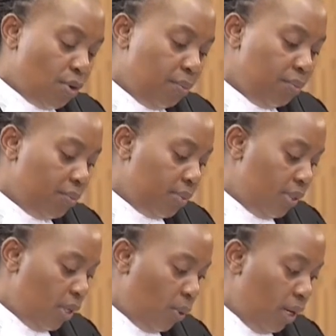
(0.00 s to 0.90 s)
From
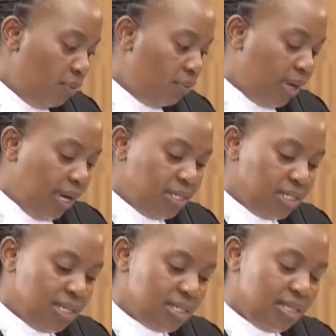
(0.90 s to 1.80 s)
the
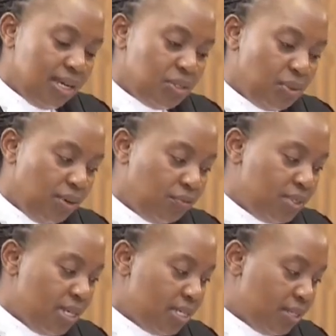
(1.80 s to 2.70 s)
qualifications that you
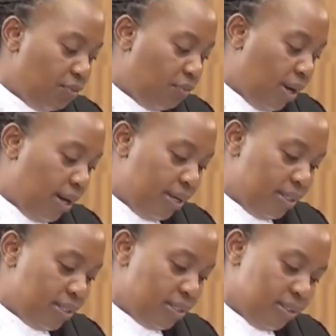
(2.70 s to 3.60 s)
have
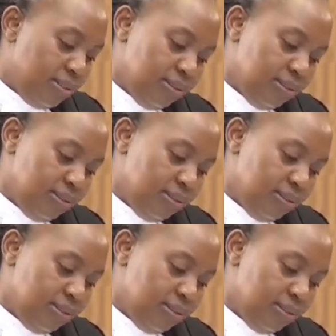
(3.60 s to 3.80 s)
testified